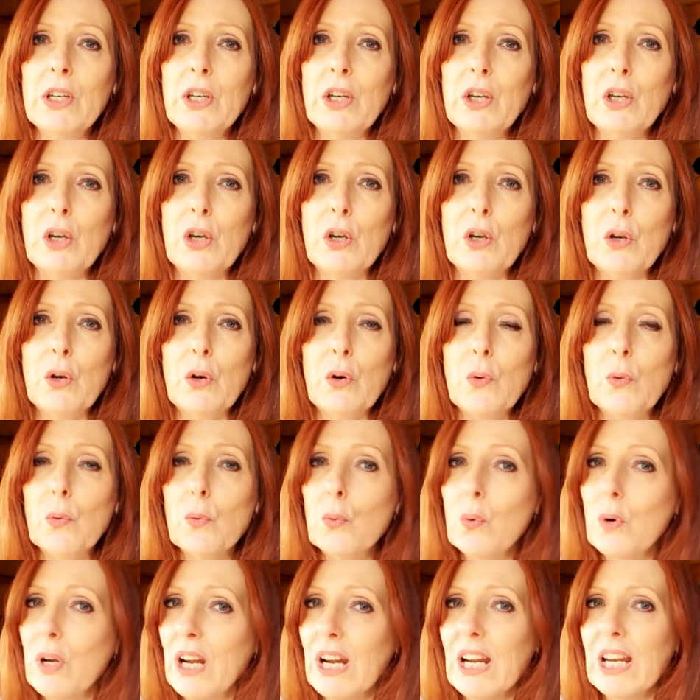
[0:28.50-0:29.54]
who
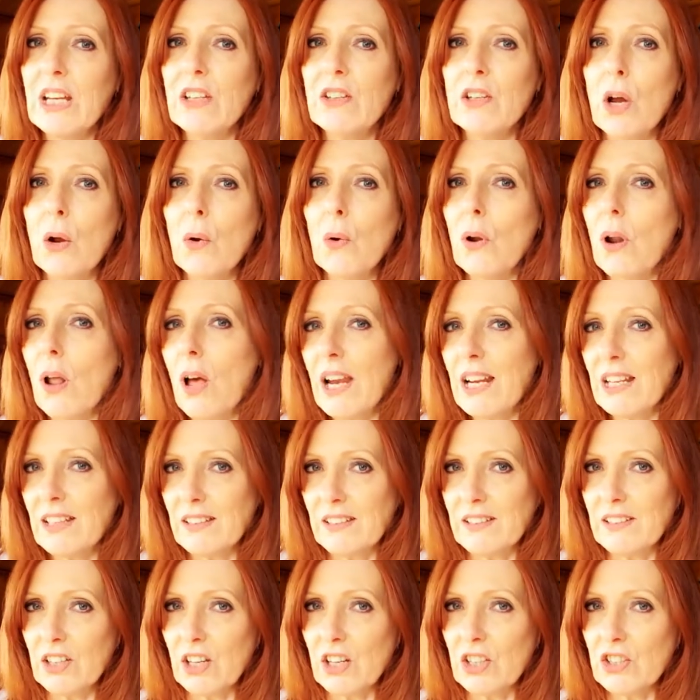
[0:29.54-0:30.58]
really don't like to
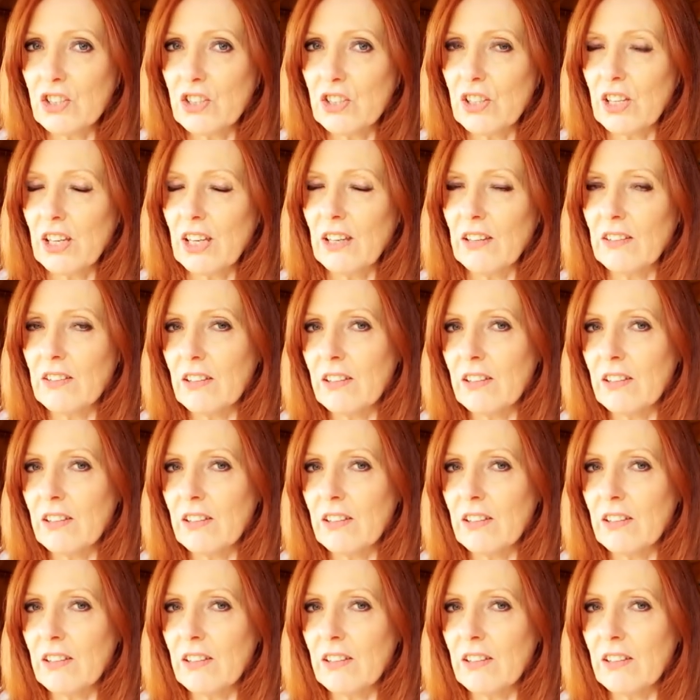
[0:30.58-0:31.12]
touch things,